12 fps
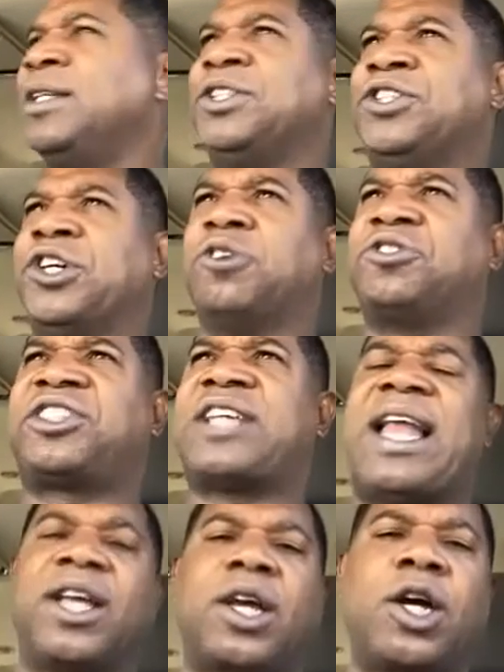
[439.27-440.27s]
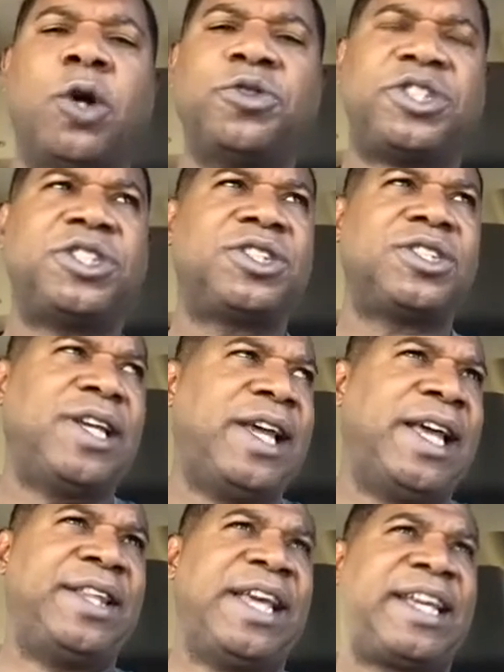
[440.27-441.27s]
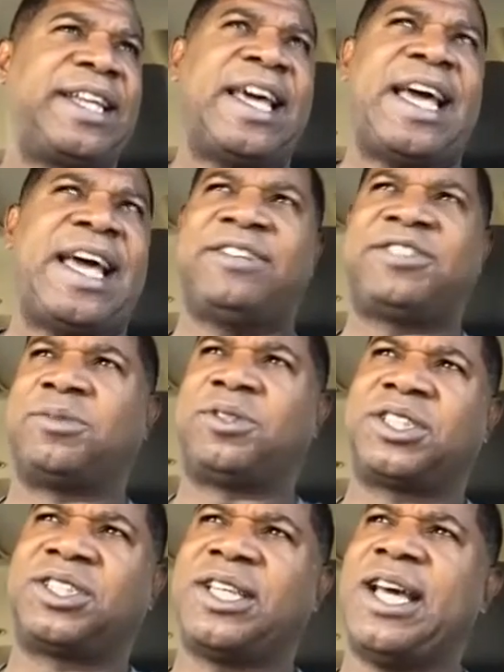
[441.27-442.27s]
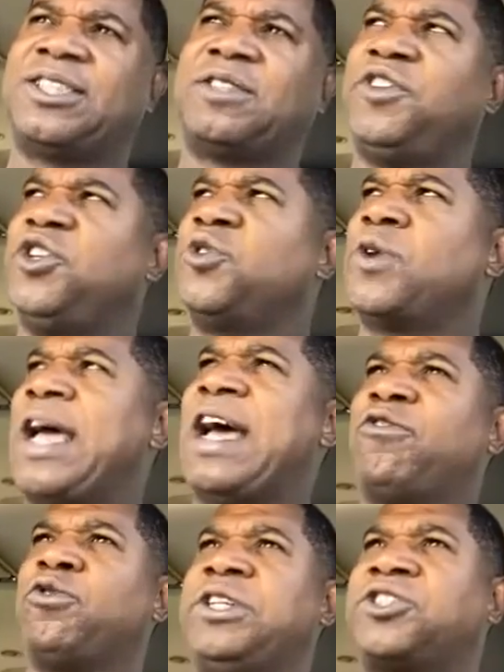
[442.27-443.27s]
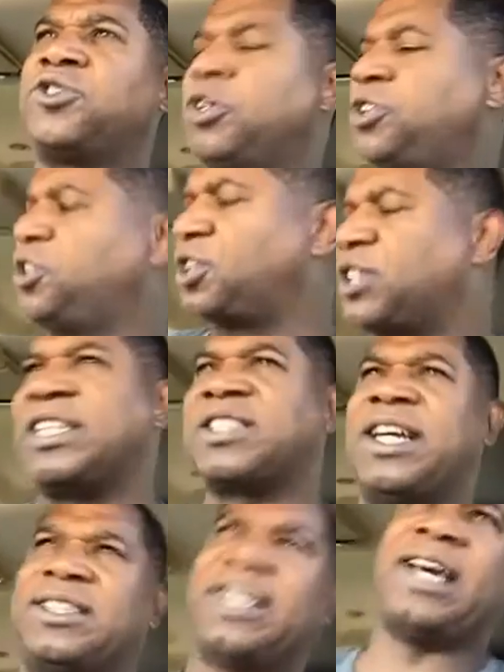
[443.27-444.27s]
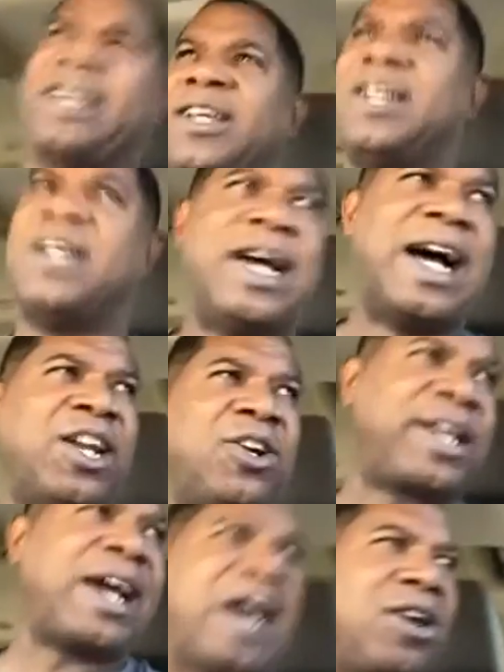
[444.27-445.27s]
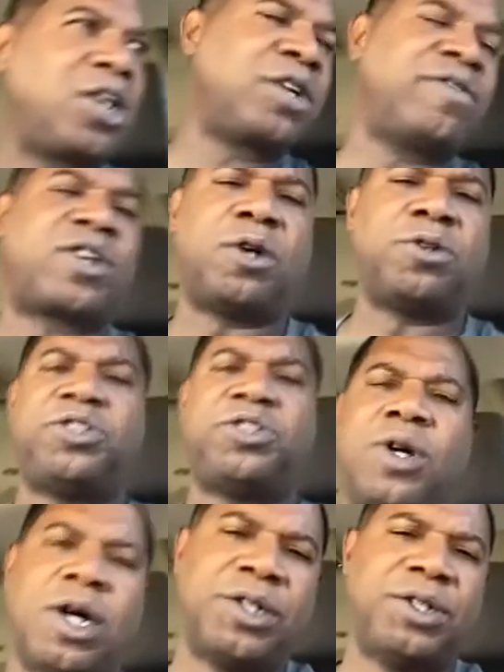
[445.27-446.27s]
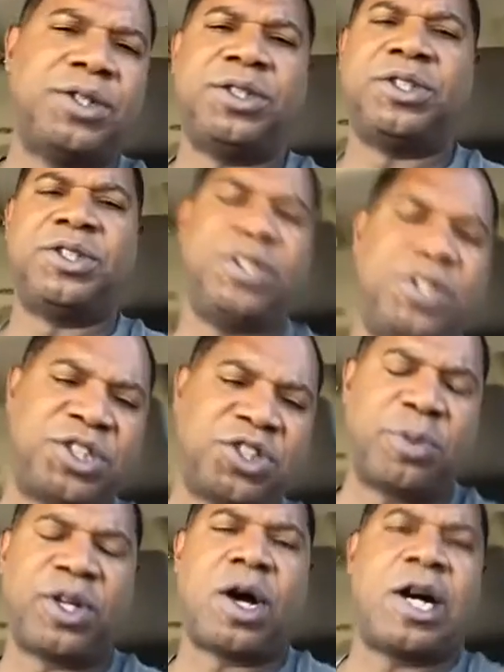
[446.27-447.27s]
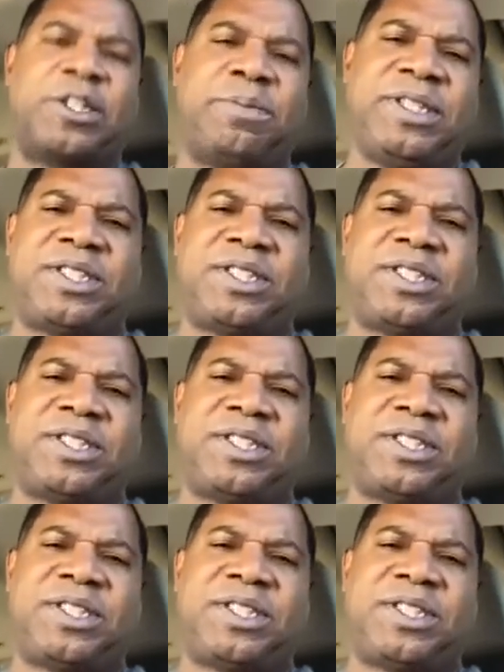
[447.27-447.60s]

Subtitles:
you know, solid coaches, and they can have some success. If you don't have resources and things like that, I don't care how good of a coach you are, it's going to be hard to be